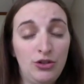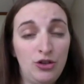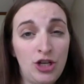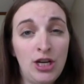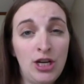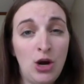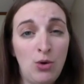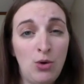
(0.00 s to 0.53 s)

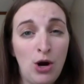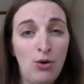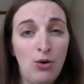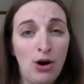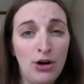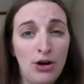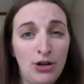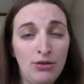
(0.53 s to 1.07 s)

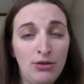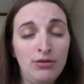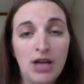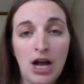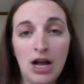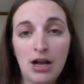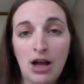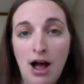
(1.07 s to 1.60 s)

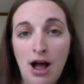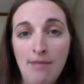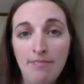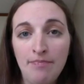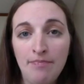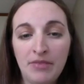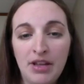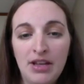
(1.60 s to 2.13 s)

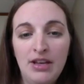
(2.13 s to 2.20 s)
GOORU.com.